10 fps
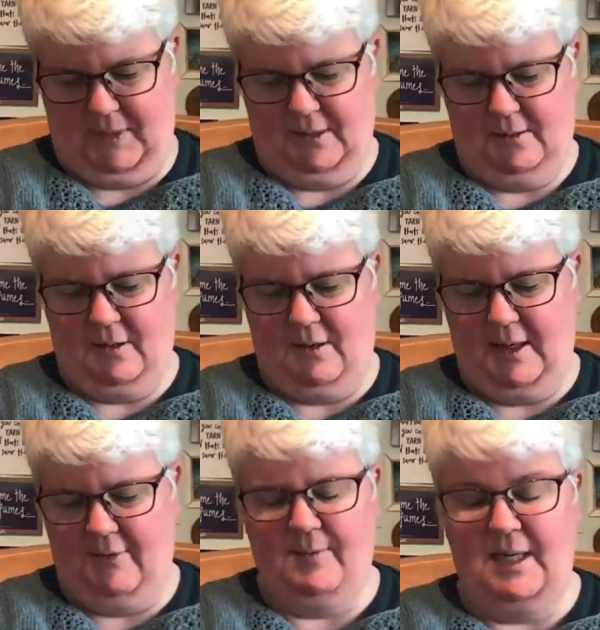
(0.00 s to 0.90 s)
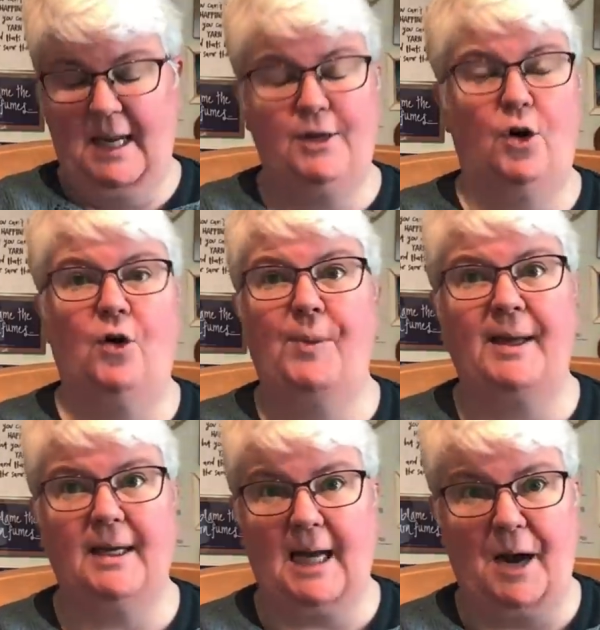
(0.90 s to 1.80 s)
sorry, I've been knitting it all week
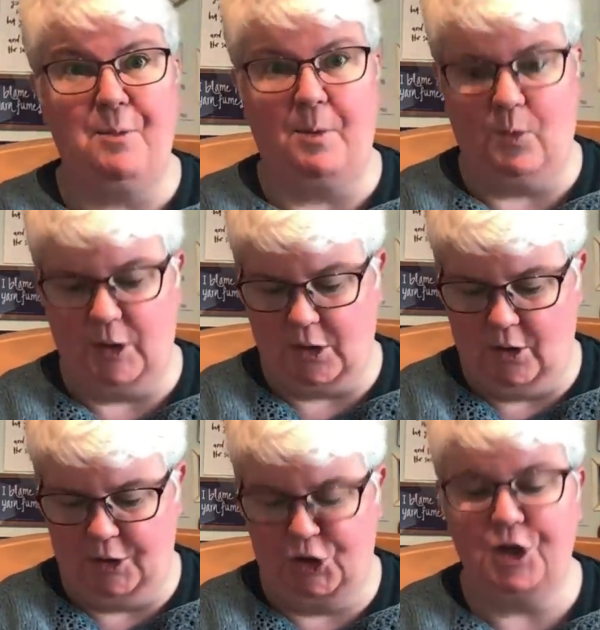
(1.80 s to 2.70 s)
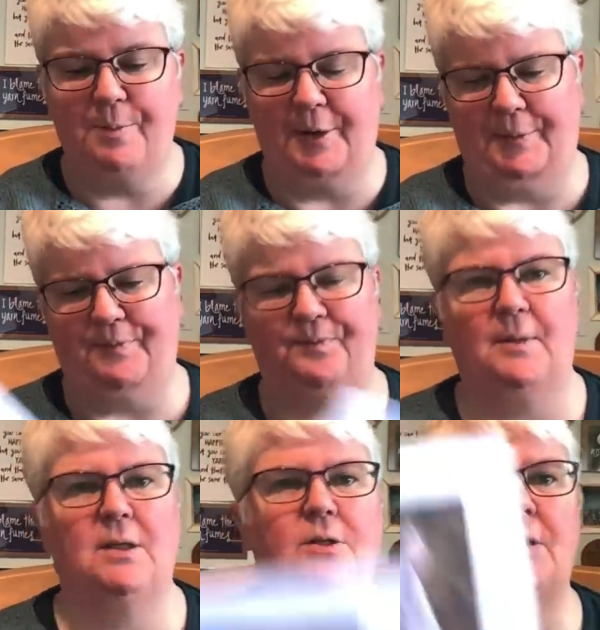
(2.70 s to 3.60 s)
and I can't remember what it's called, Juniper.
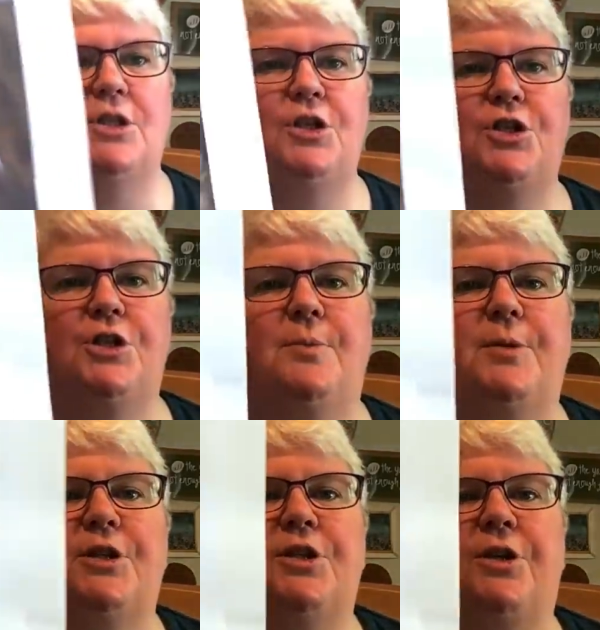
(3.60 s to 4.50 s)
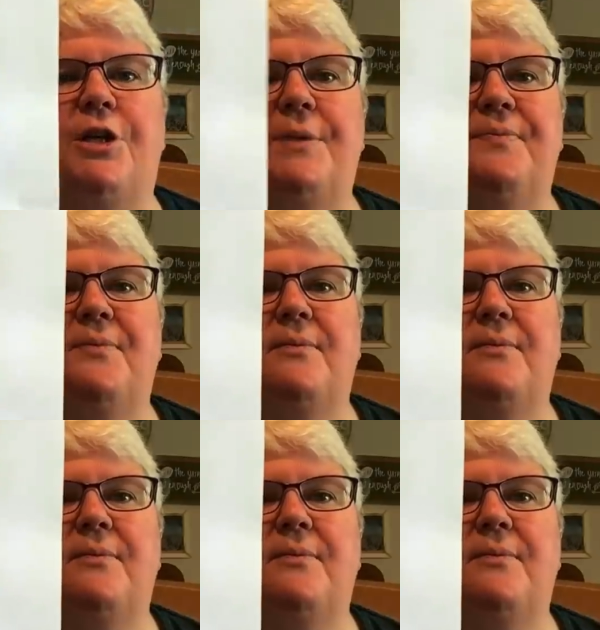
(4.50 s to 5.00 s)
So it's the Juniper shawl.